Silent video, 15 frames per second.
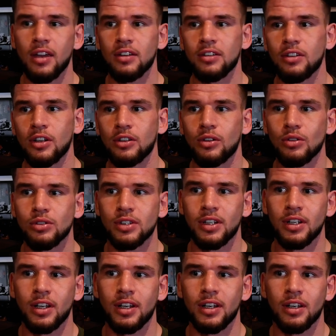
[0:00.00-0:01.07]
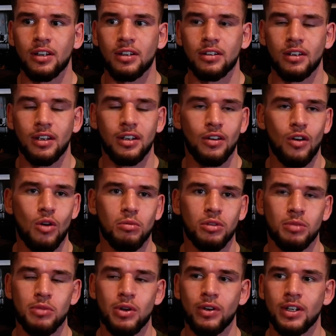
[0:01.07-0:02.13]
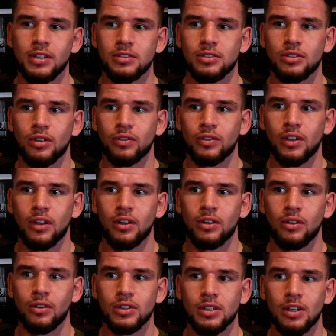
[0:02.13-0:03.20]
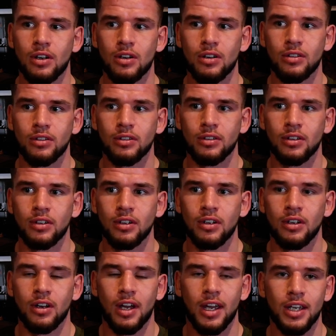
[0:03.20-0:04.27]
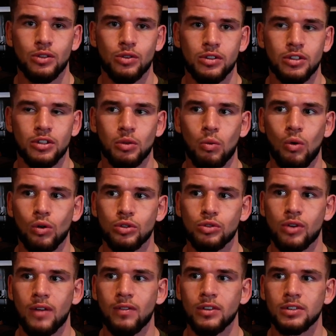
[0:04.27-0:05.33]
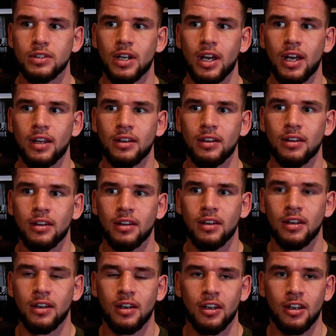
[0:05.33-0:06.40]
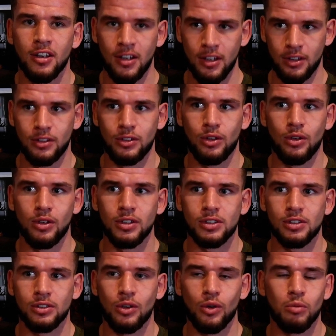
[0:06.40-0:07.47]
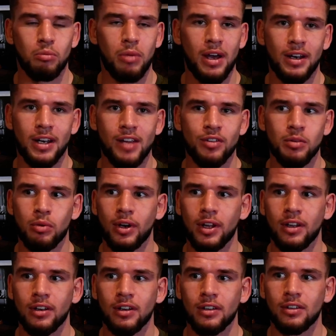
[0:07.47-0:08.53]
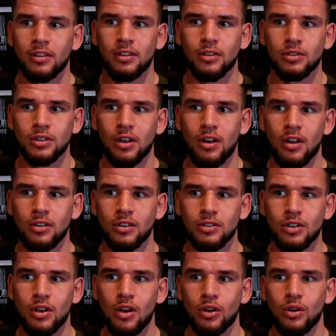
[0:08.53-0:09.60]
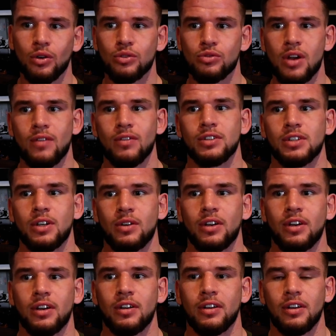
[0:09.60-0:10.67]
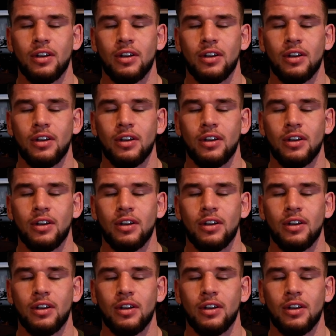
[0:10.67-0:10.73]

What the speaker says: It does in normal communities and stuff. There is a lot of hatred towards travellers and there is good and bad in everybody, and there's a lot of good travellers out there